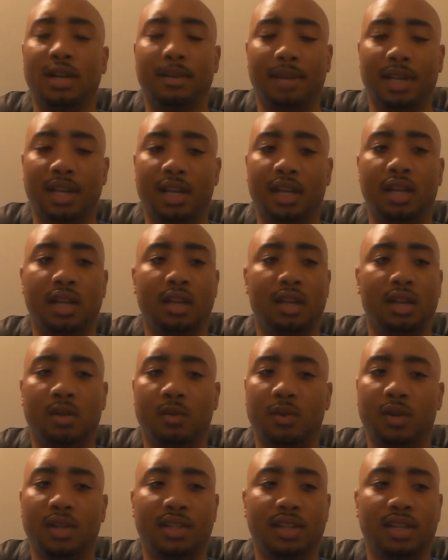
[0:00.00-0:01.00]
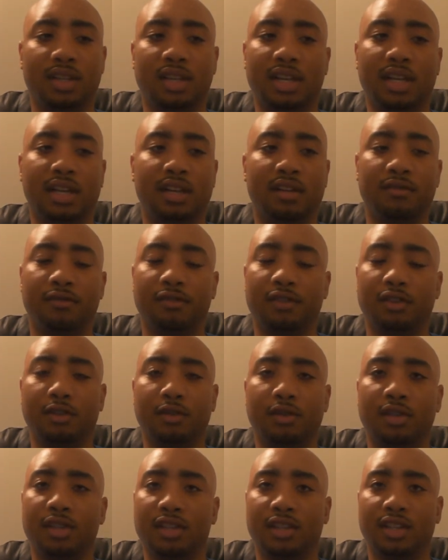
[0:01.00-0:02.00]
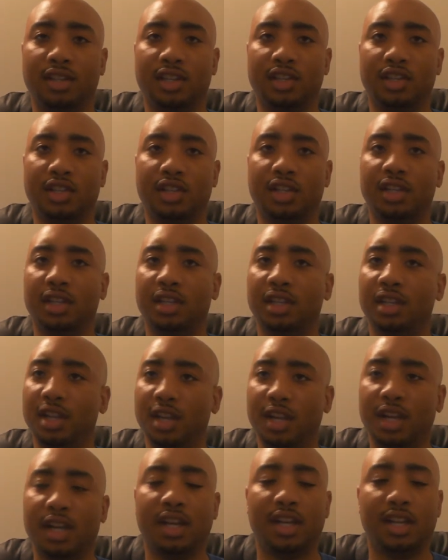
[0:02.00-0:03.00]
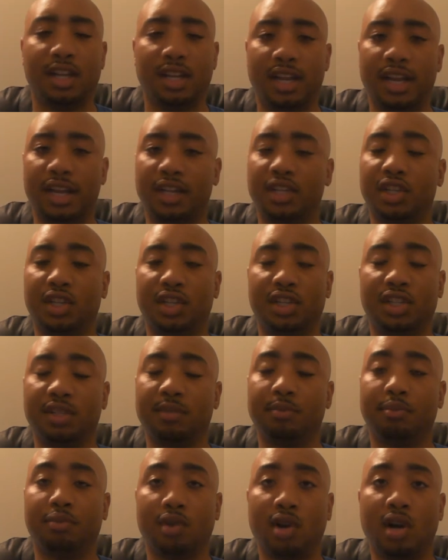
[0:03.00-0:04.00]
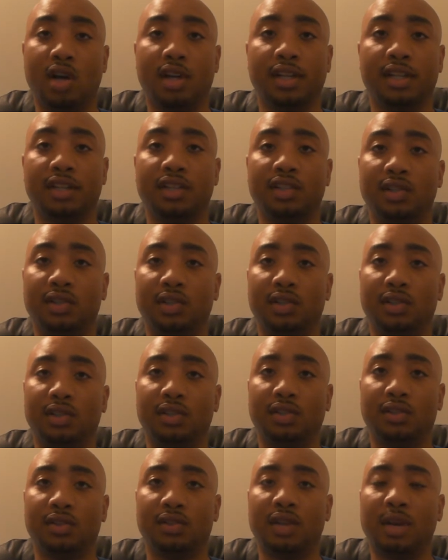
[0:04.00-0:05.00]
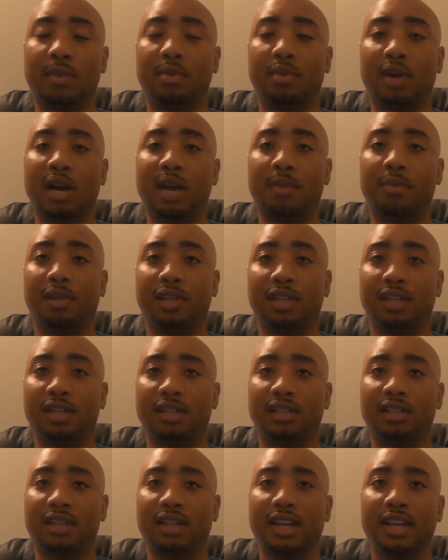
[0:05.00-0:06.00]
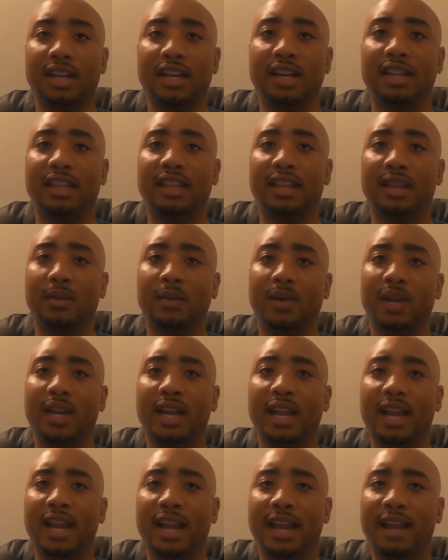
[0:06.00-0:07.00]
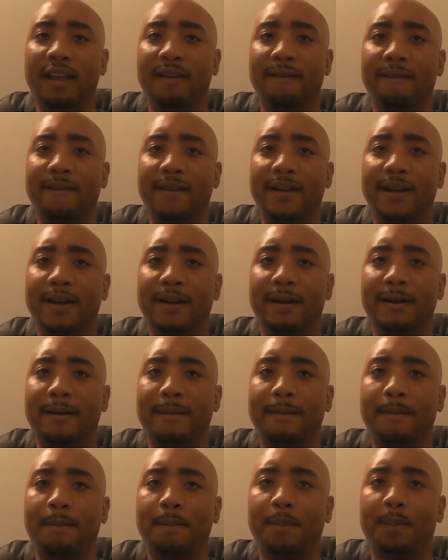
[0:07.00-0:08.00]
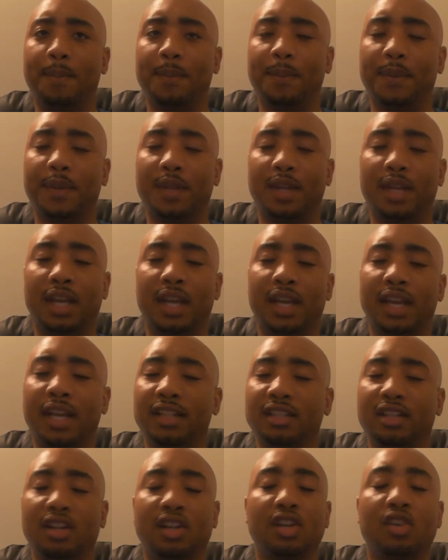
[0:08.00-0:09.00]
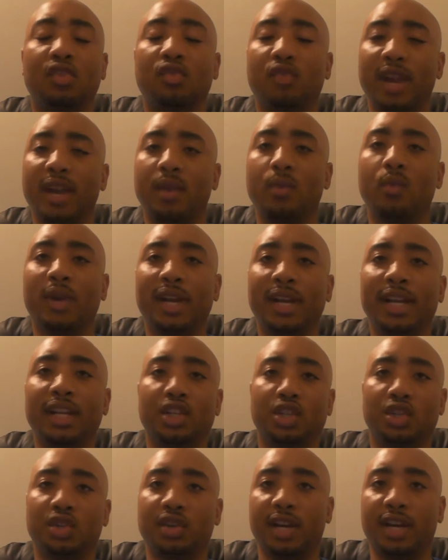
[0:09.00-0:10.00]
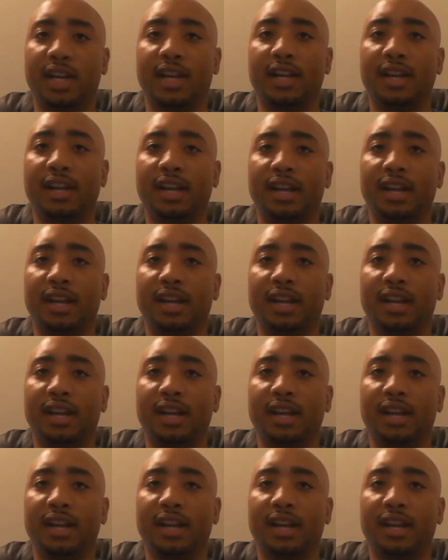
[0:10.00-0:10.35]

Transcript: I mean, it wasn't like a fluke decision. He actually just brought it to Stoparopoulos. Then we have, and he's on a great winning streak.